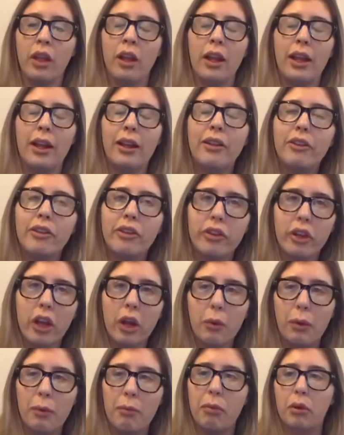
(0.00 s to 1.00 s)
It's
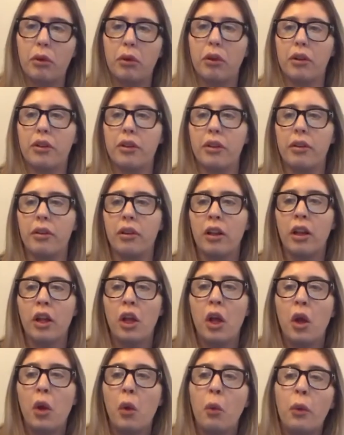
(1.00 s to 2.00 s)
so important.
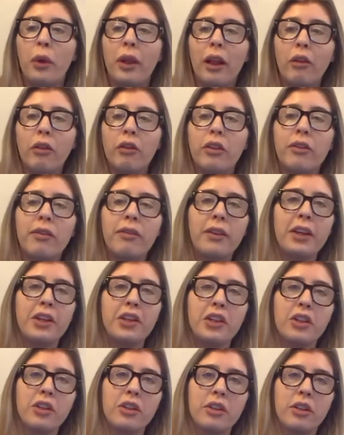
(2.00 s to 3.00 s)
Without
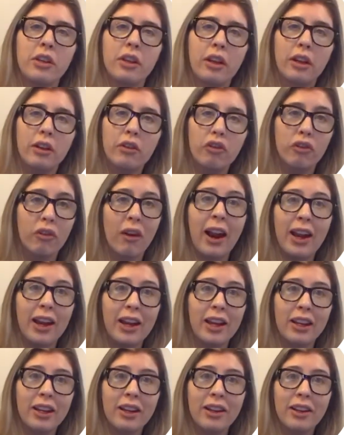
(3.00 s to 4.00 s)
sufficient
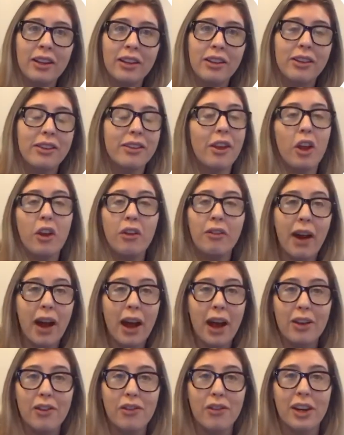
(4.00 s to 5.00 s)
drying, there's
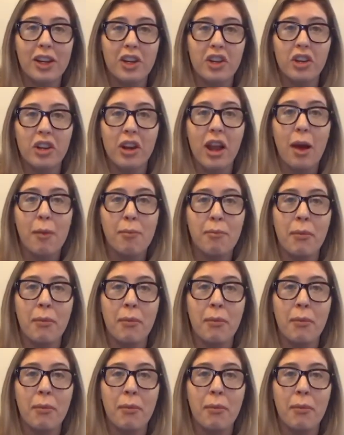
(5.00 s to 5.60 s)
overhydration and